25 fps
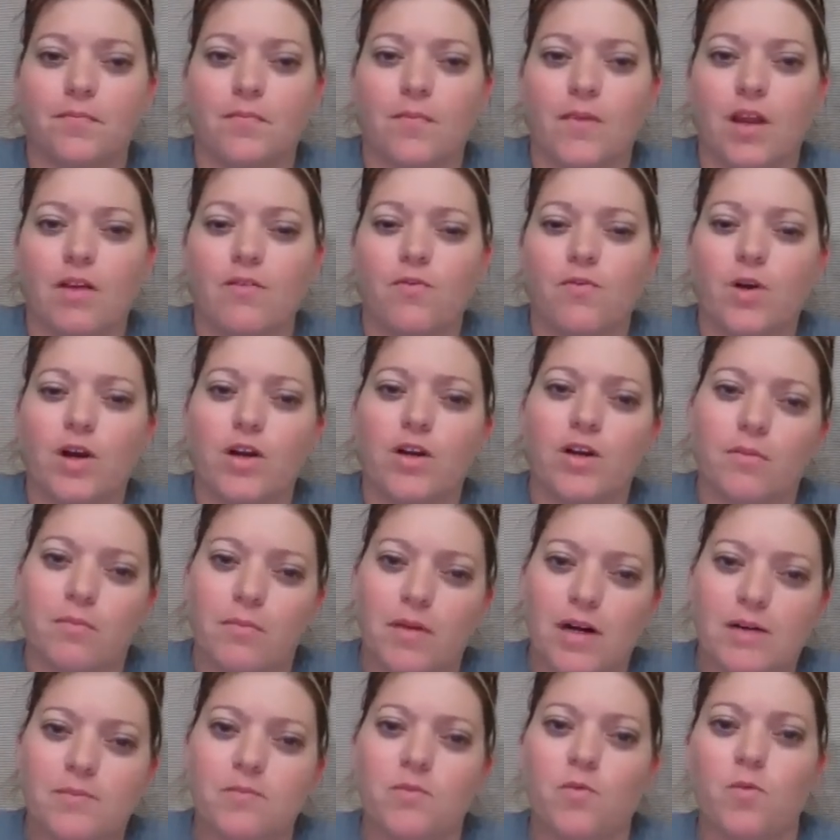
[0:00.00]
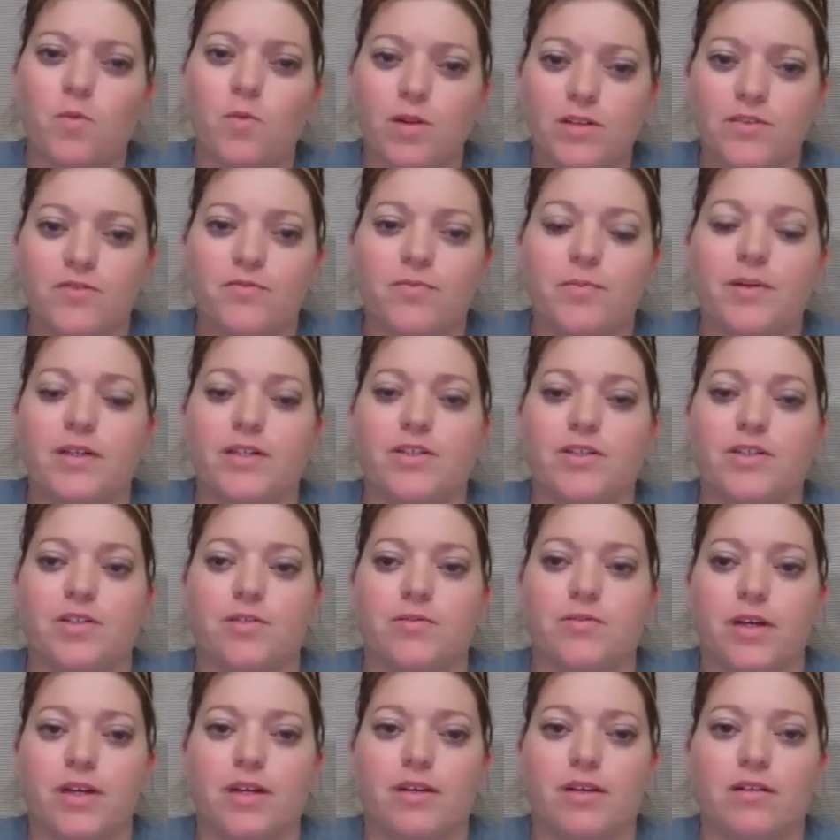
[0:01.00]
of what her mom would have been
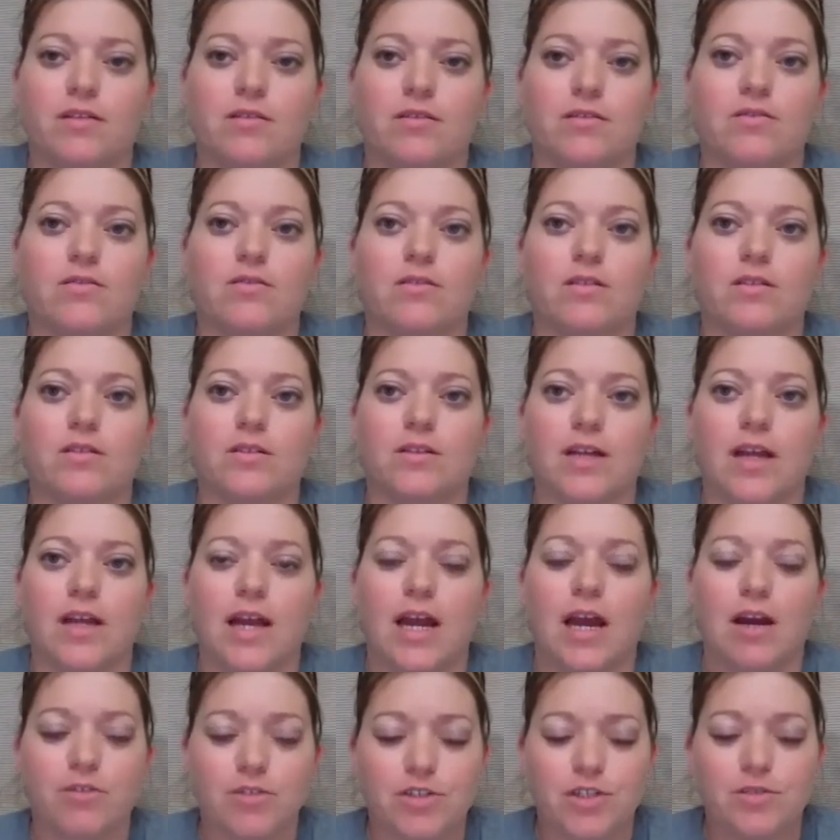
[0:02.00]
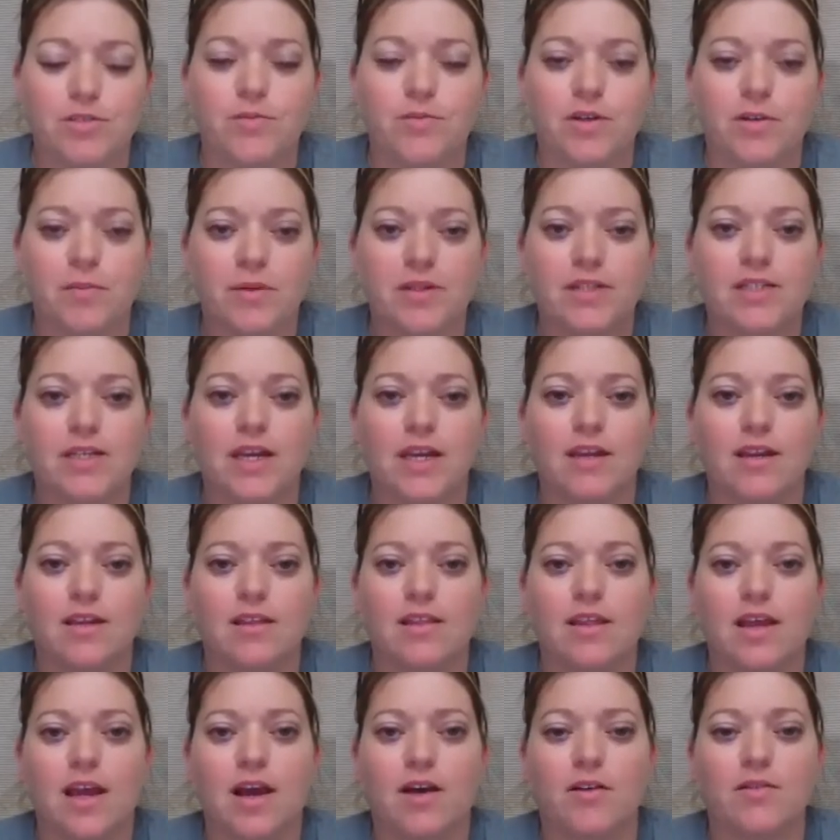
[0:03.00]
doing or how she would have been taking
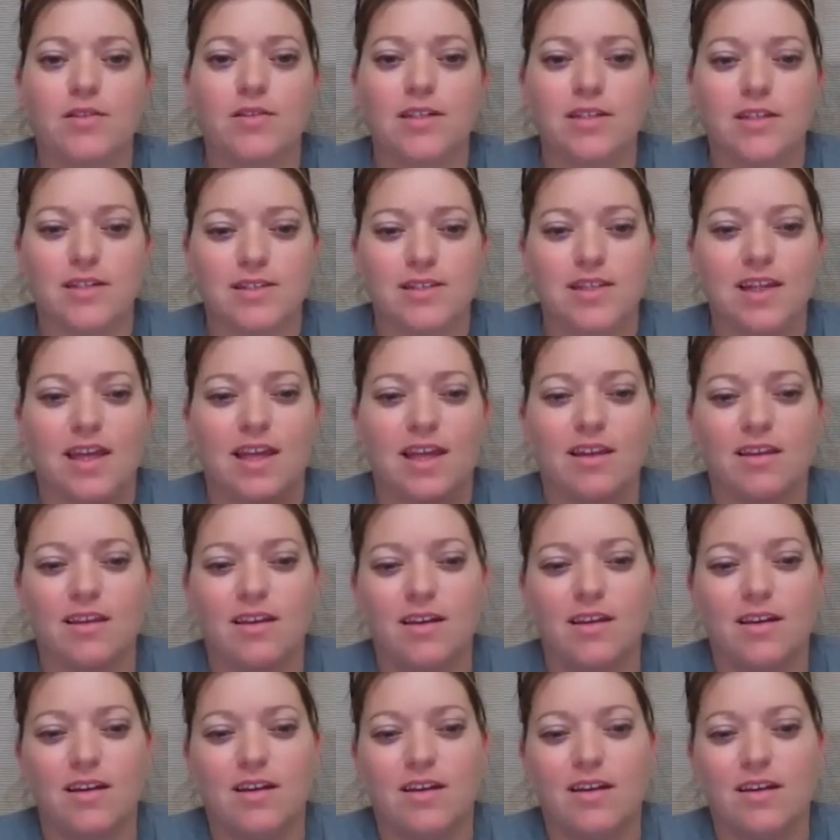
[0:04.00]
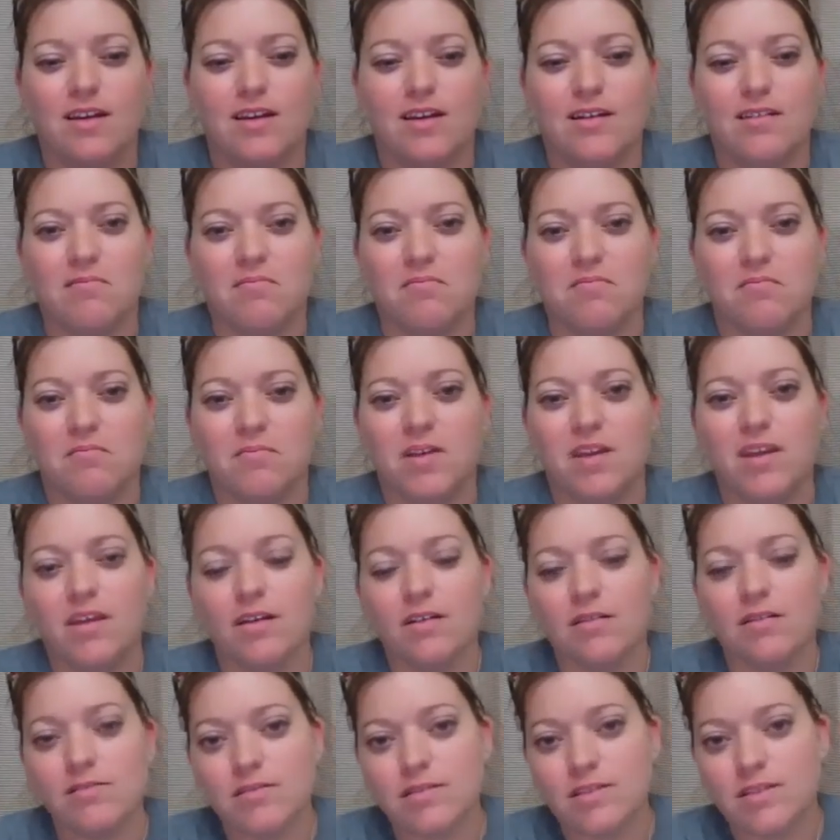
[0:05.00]
the house. And it's that
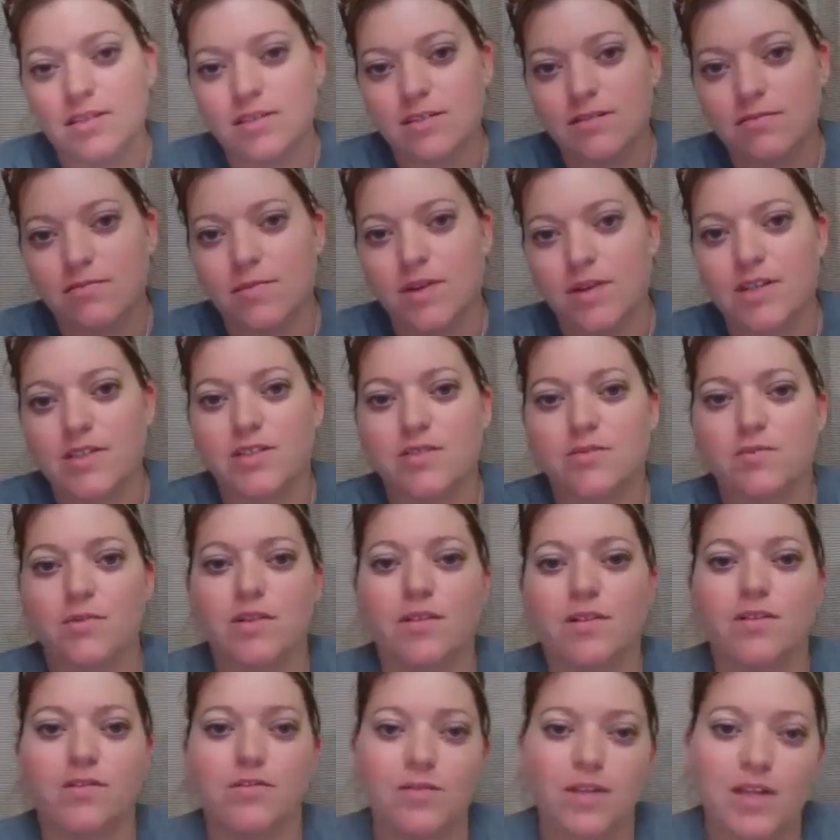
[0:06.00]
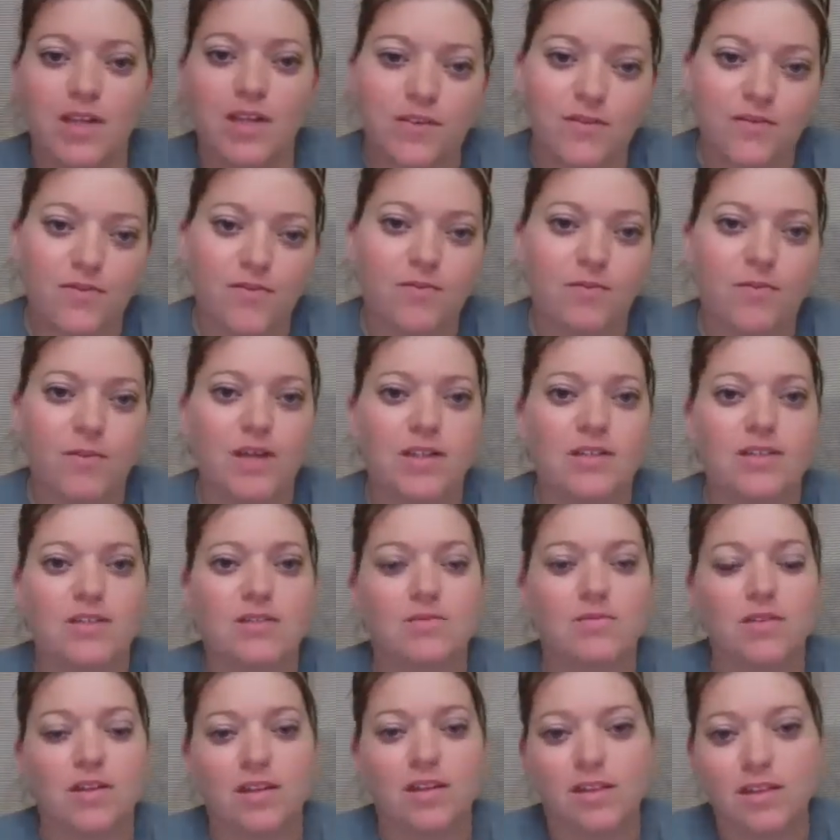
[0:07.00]
guilt mixed with grief, mixed
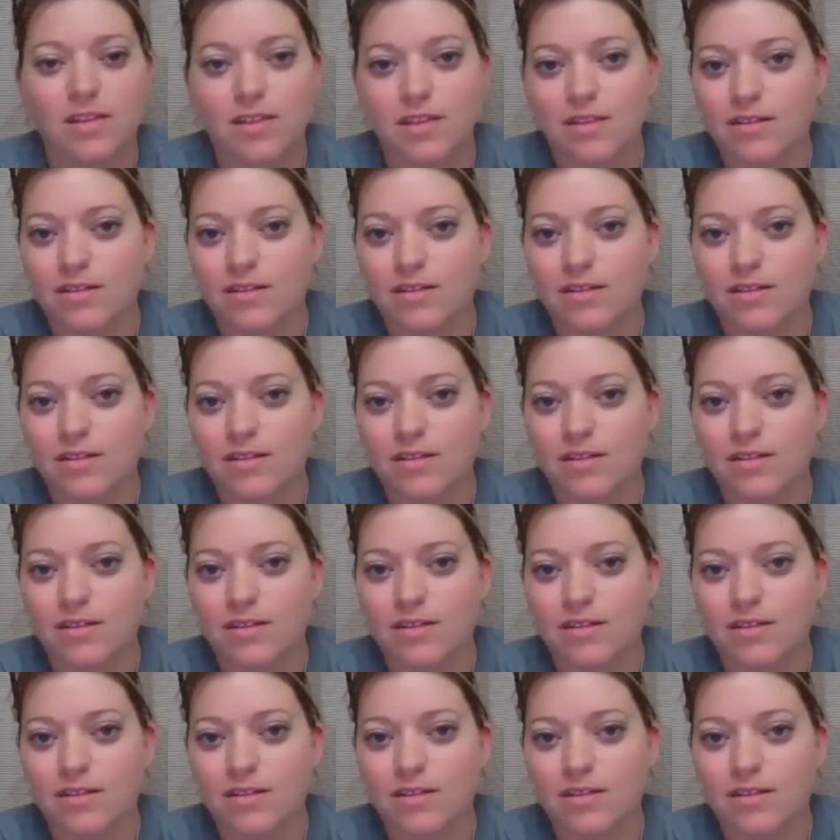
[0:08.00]
with,